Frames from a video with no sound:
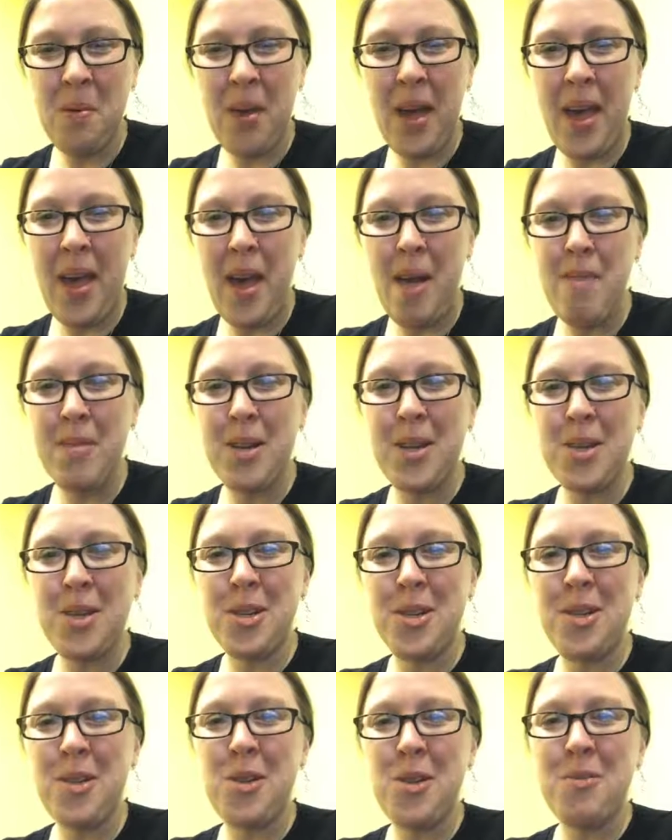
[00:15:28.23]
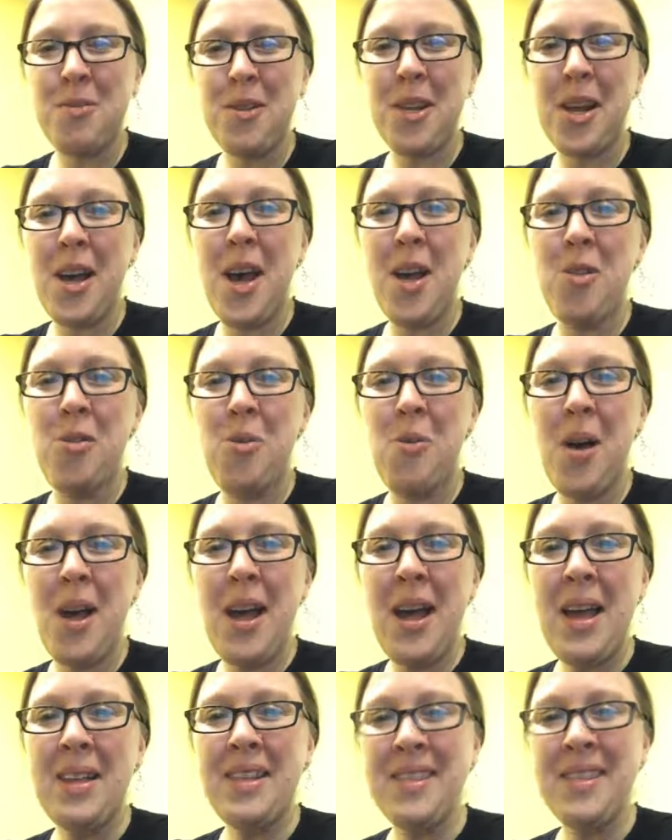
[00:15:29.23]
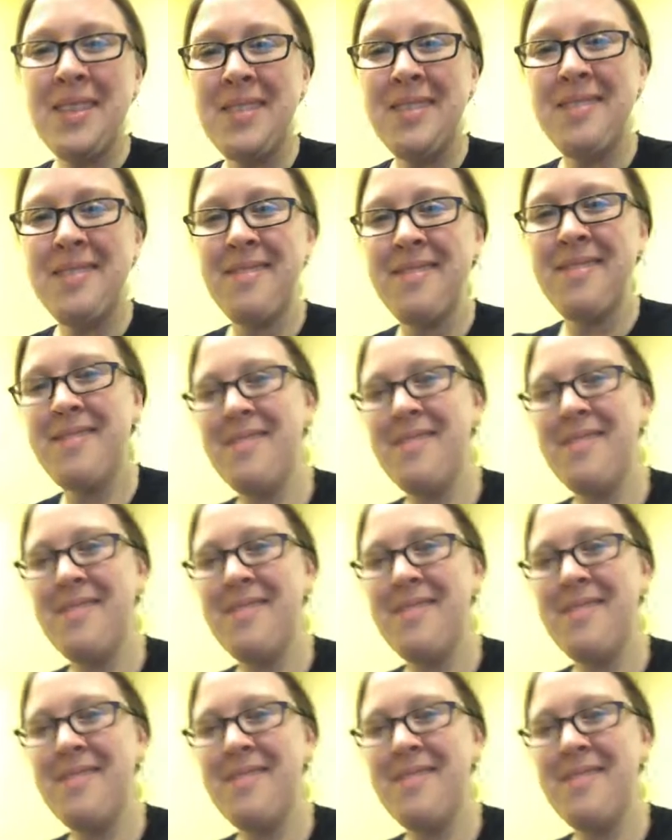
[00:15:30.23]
Okay. I'm going to turn it over to Connell Wise.